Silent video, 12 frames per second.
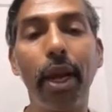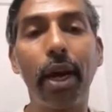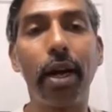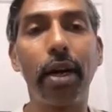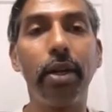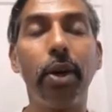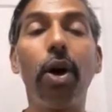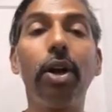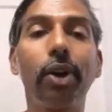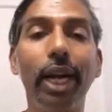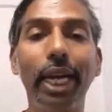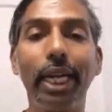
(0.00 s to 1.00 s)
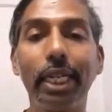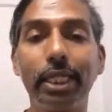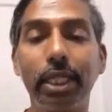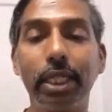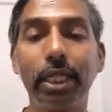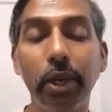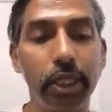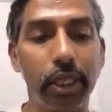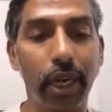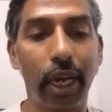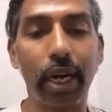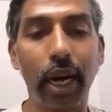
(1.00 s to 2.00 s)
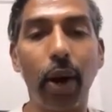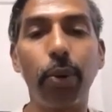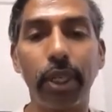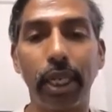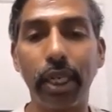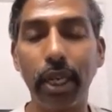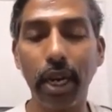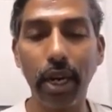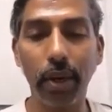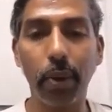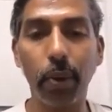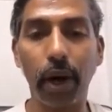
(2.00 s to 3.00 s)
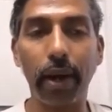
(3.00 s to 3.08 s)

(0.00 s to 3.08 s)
maybe a not related solution around it